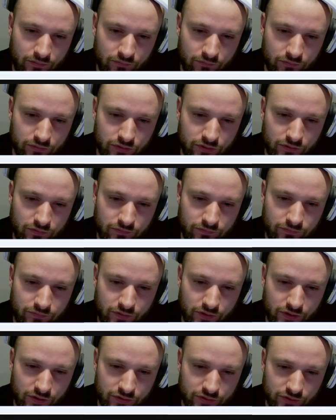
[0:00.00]
What the
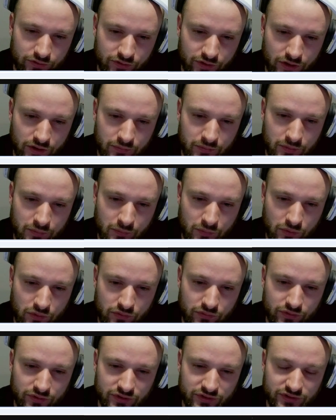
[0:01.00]
fuck? There's gotta be more of
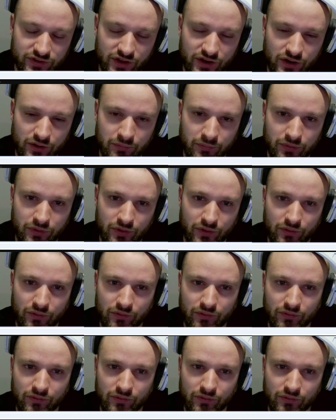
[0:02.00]
a setup though.